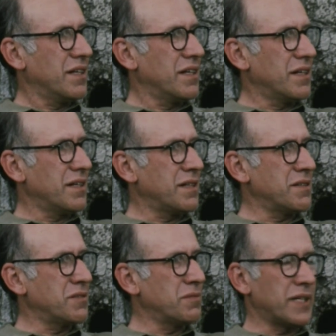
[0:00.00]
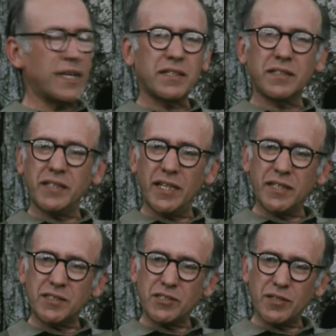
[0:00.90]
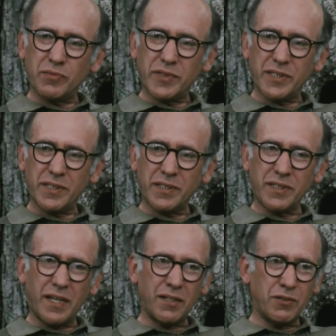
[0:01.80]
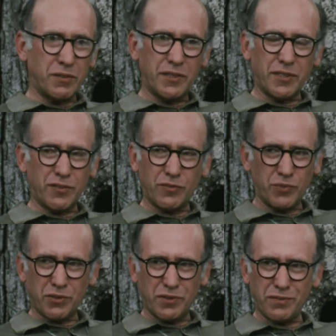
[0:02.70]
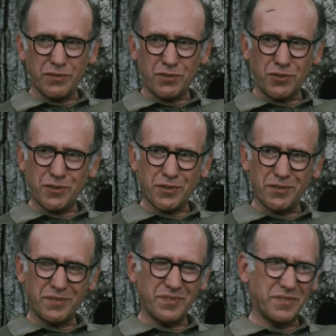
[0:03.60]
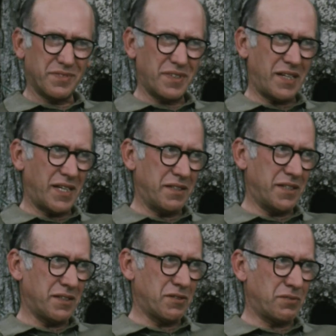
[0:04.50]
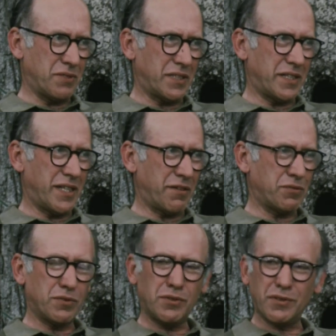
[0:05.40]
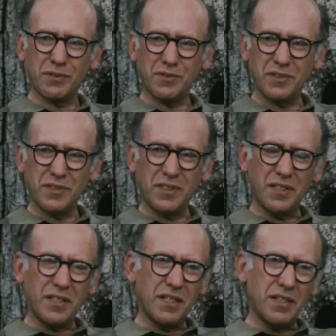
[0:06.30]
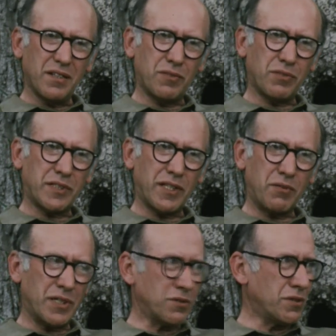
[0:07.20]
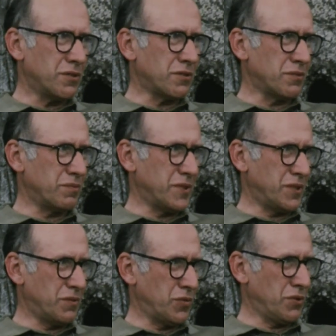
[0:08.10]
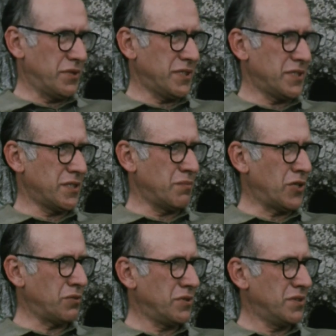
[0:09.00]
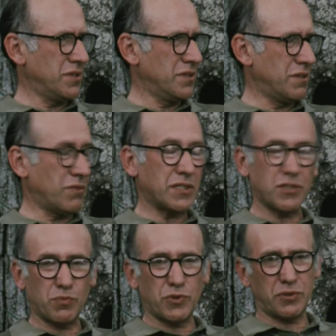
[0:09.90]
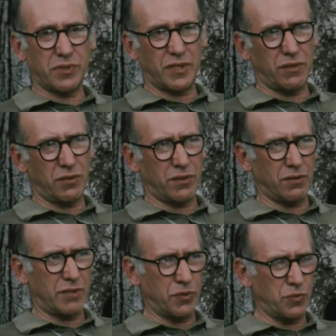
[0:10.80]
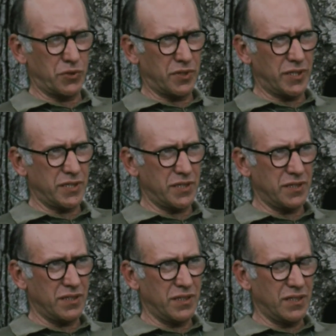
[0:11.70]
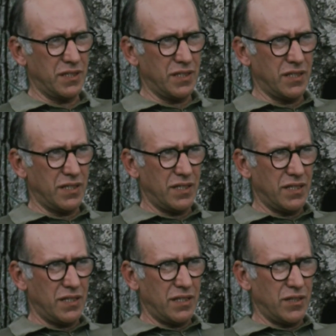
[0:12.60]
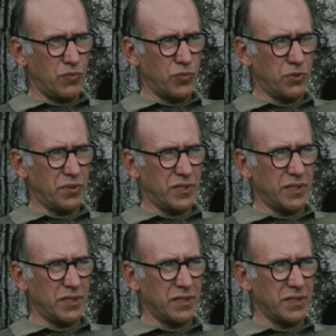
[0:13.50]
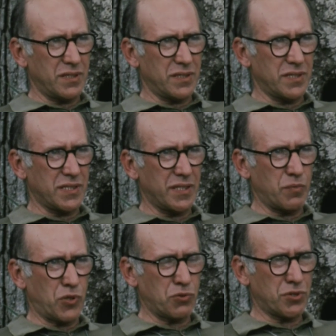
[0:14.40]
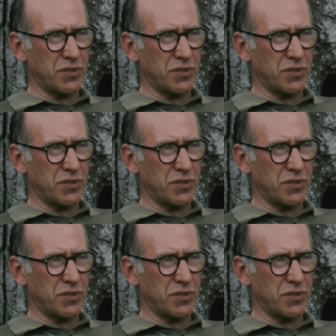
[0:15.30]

And when I create something, I don't think of beauty for sure. I think of what I have to do, of what I want to do. But beauty is remote. What is beauty? I don't know what beauty is. Beauty is an emotion.